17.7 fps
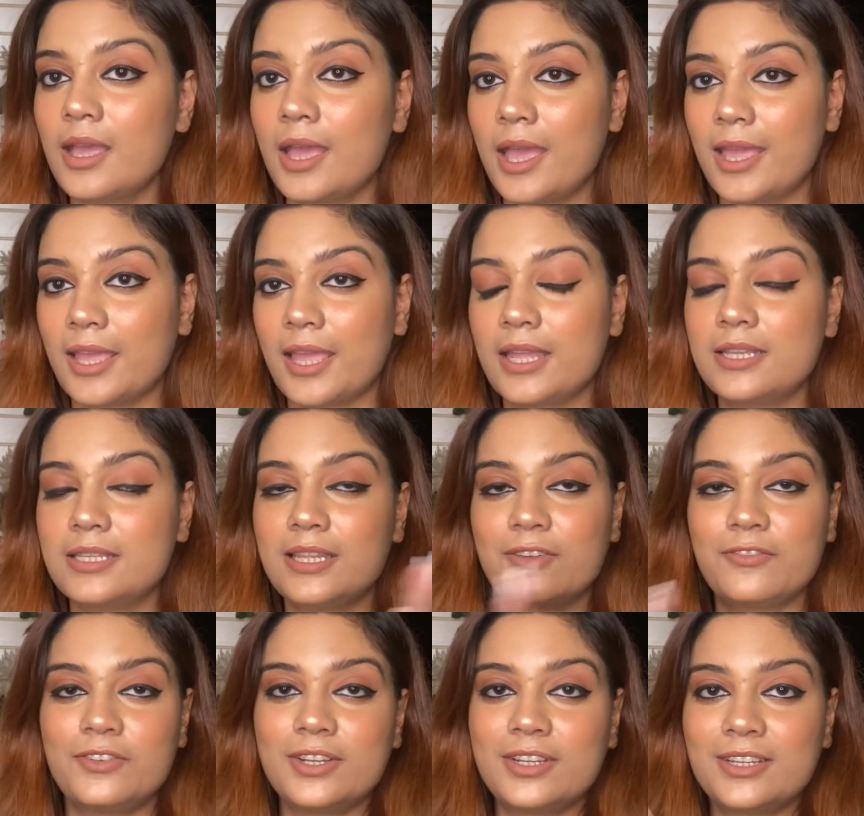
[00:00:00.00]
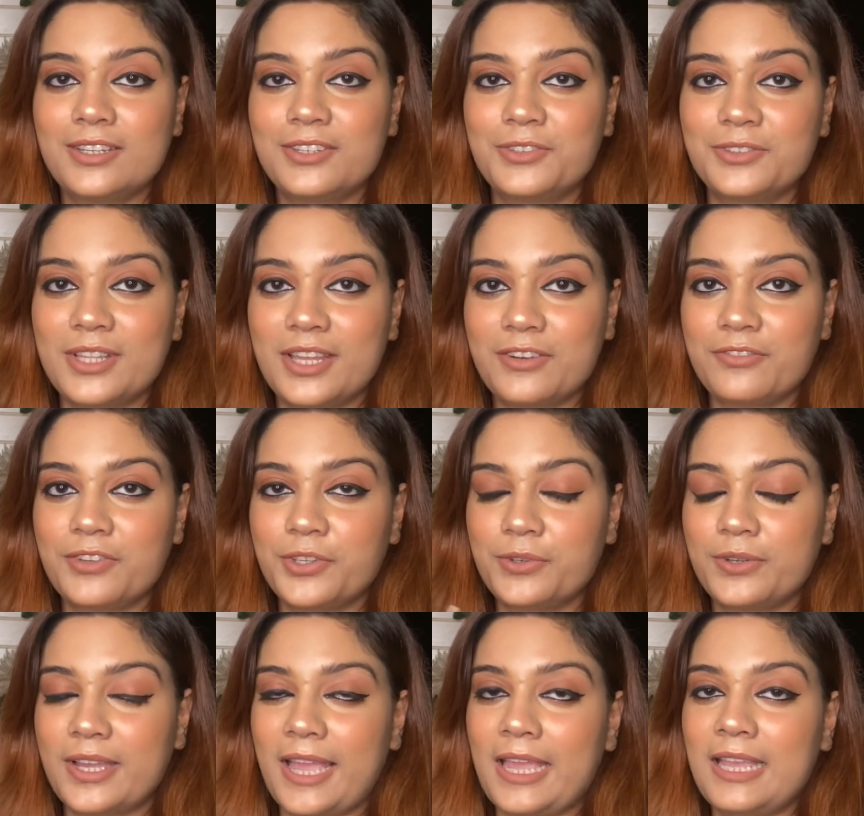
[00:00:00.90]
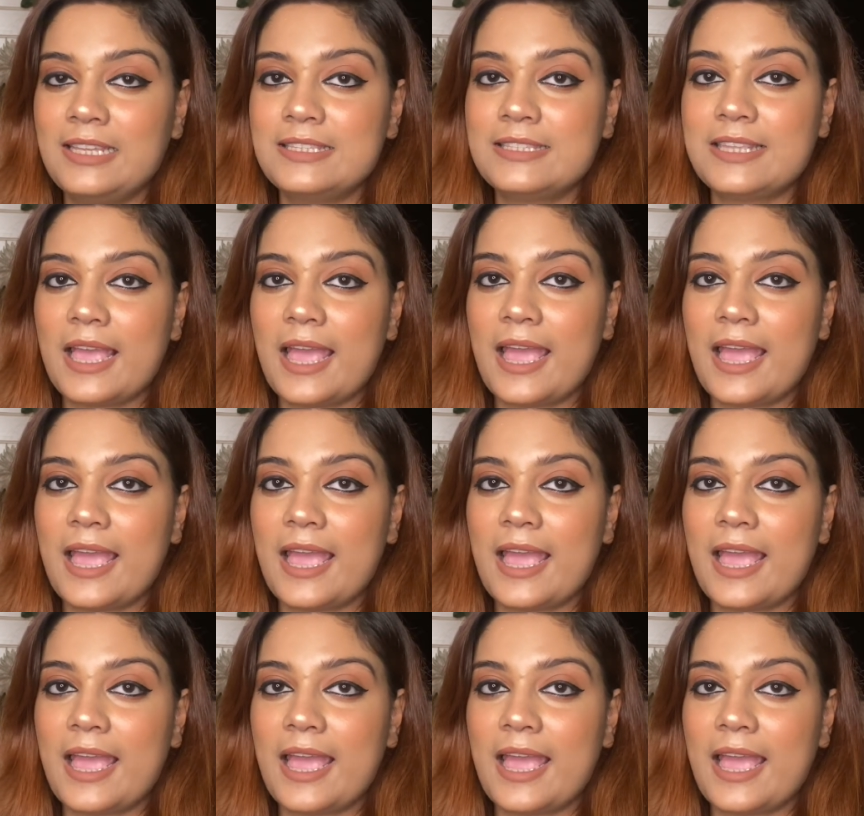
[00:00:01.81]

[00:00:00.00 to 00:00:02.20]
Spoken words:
I can definitely do that for you guys.